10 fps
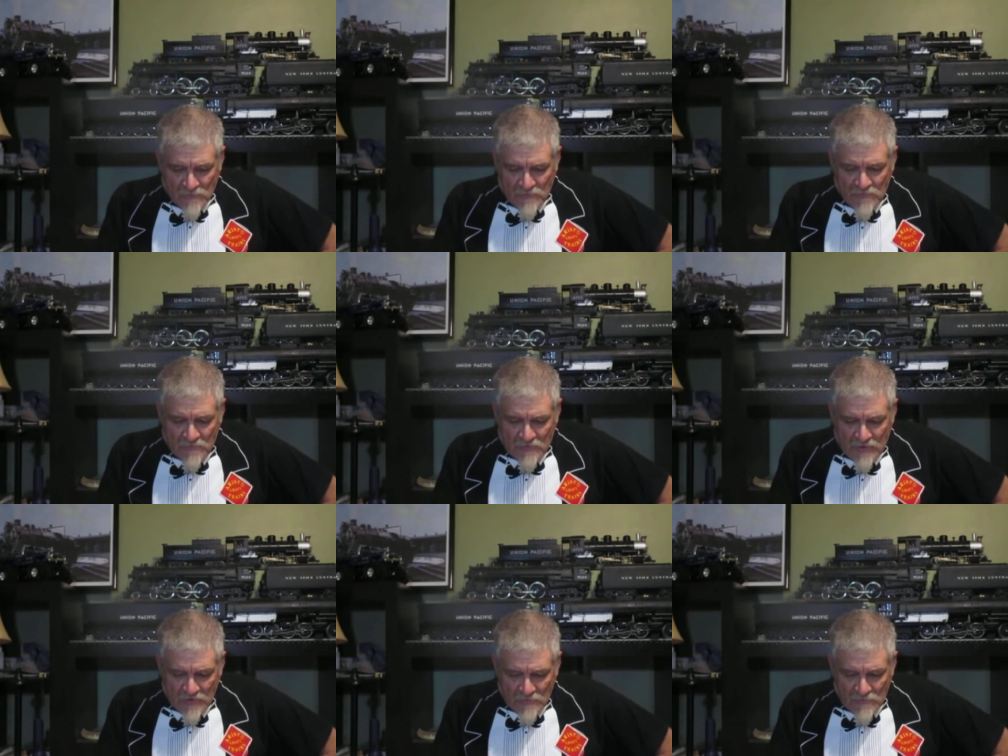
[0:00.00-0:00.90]
to
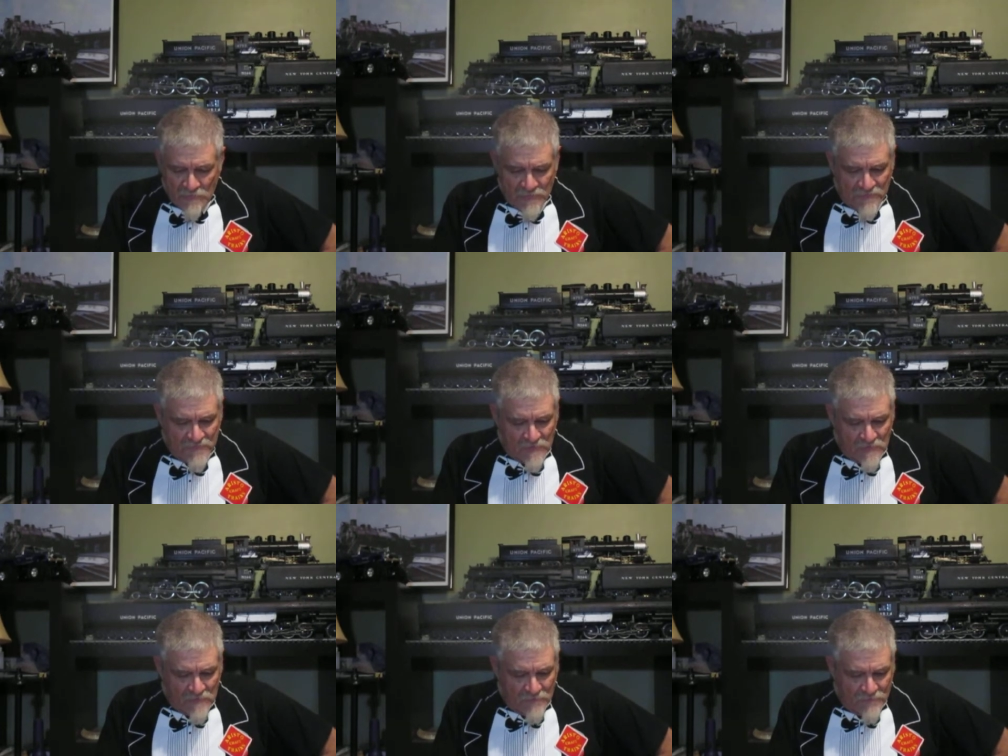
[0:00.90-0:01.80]
Caleb, the son
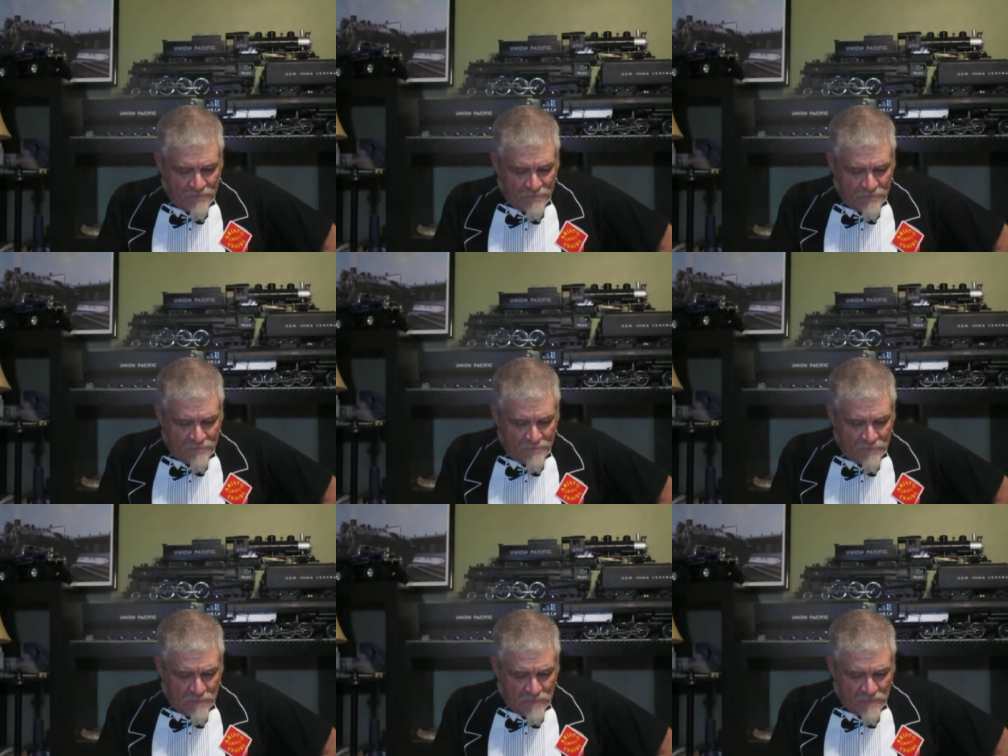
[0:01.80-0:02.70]
of
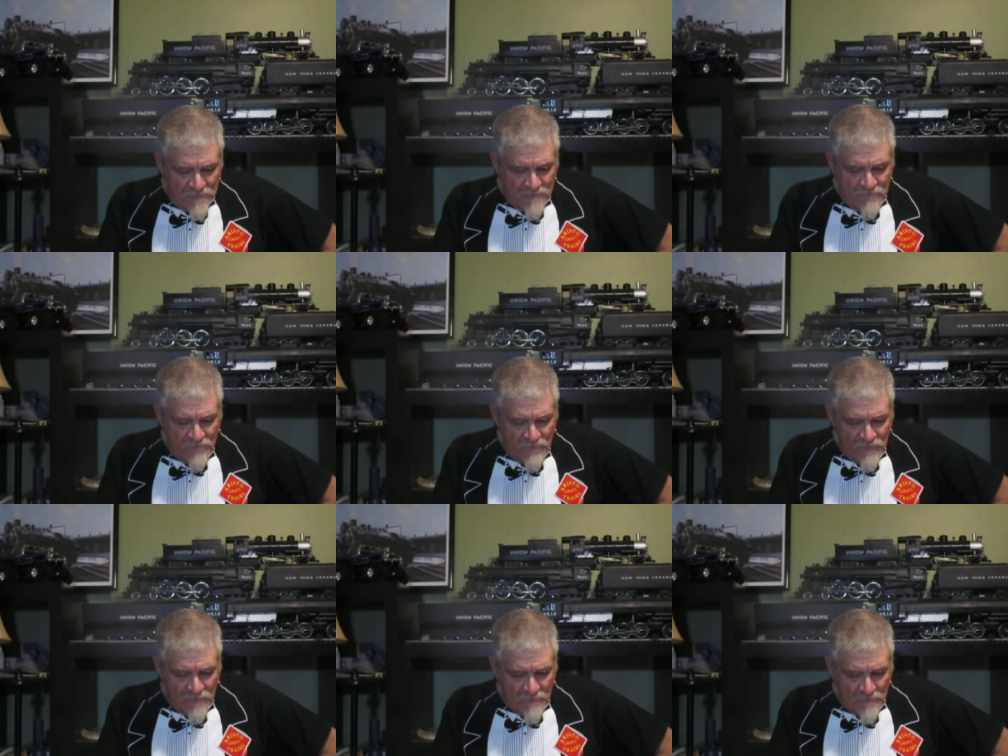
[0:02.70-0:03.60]

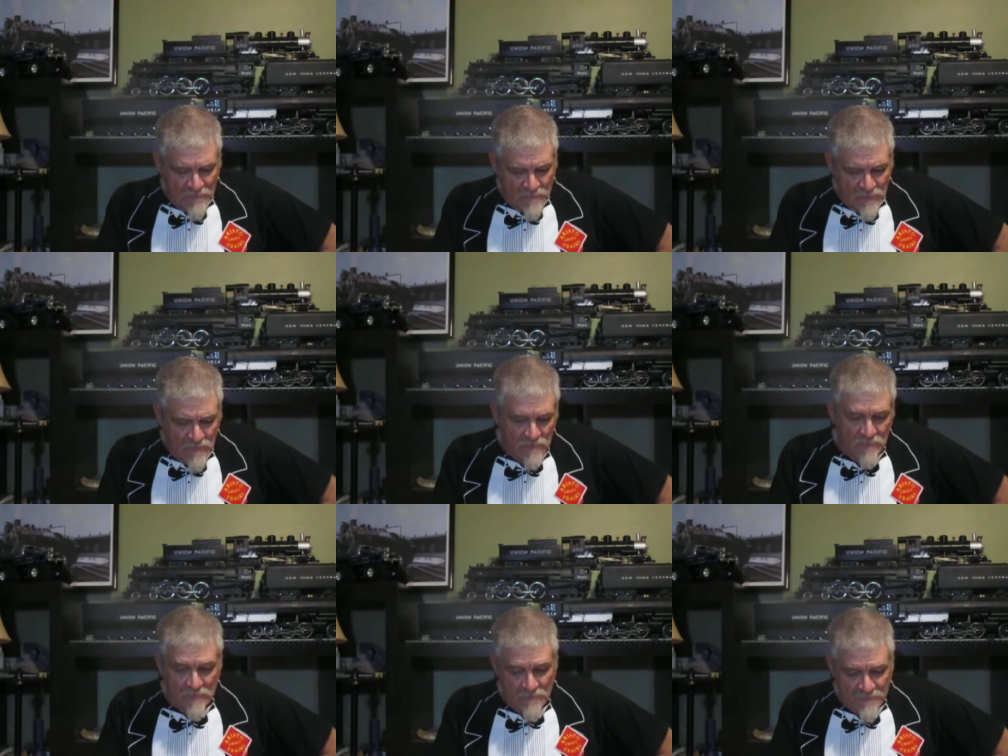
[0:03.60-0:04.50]
Jephua, who,
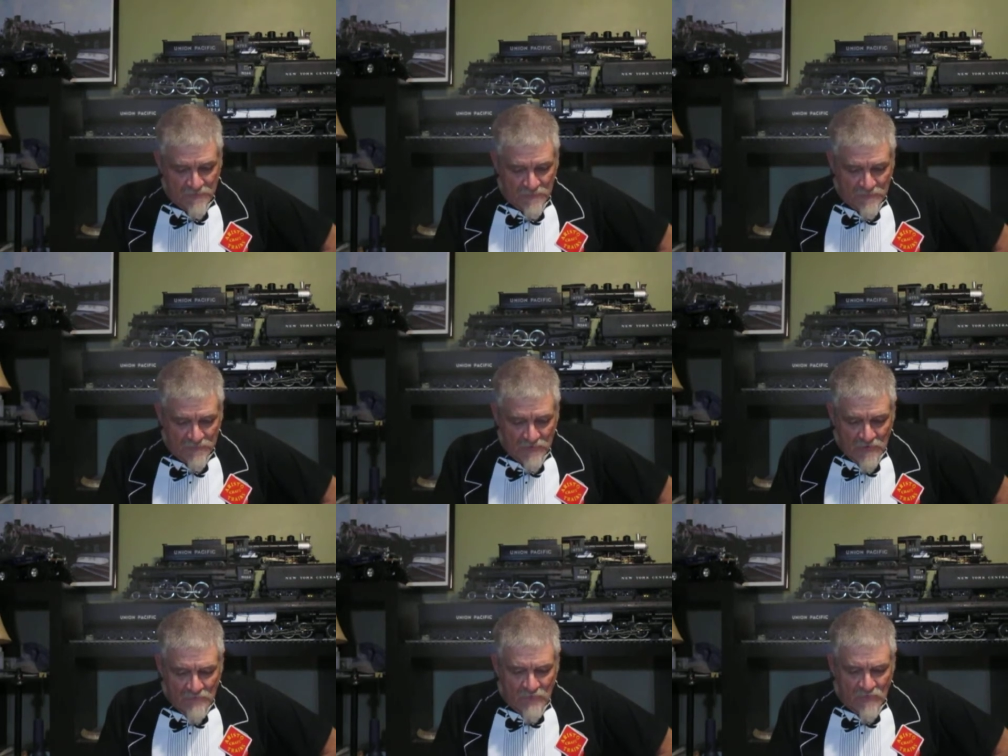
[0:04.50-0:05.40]
whatever his name is,
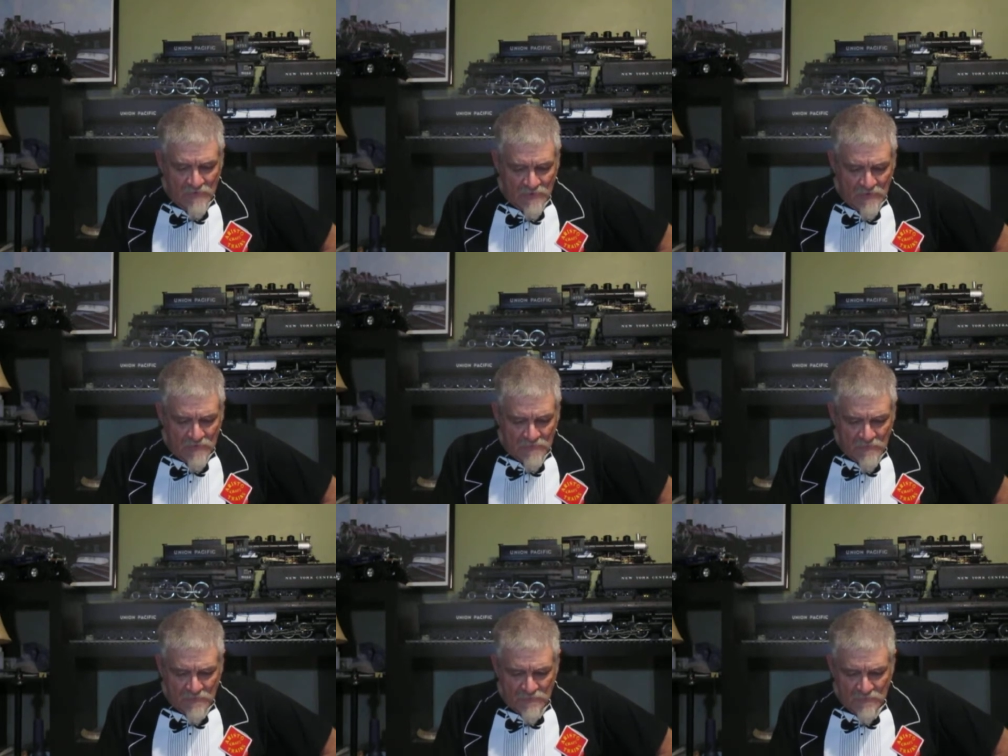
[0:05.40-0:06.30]
for an
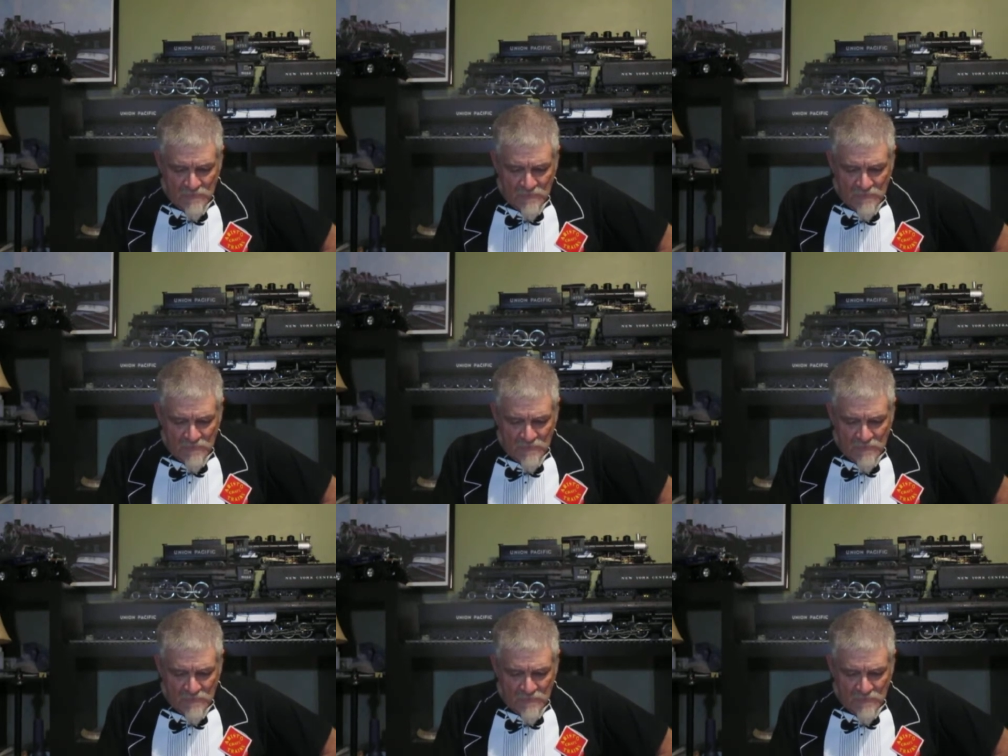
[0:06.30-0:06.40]
inheritance.